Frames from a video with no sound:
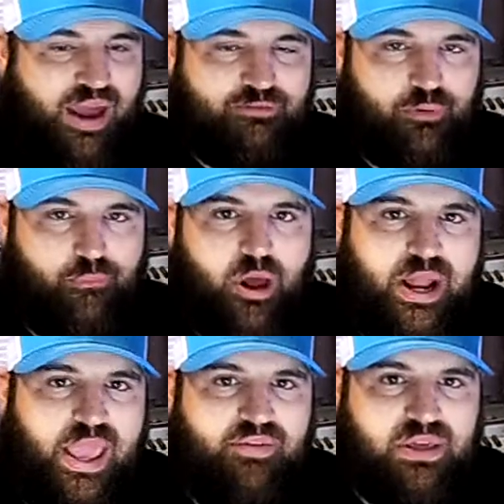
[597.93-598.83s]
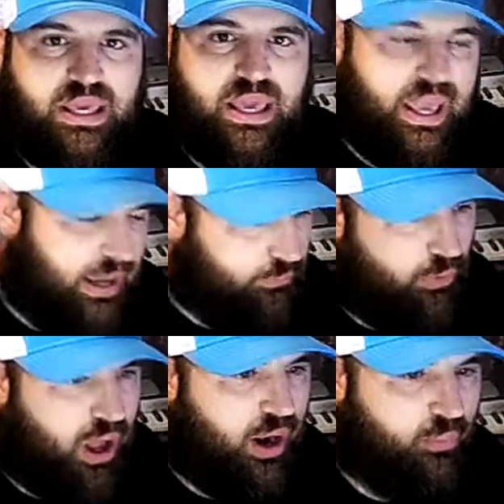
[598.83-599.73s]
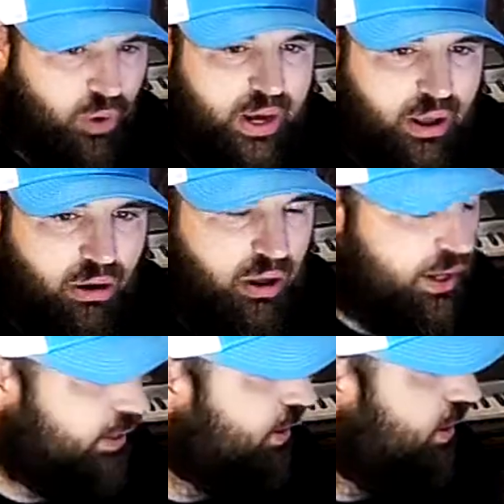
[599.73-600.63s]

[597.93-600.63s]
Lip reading: have to run heavy and run it hot.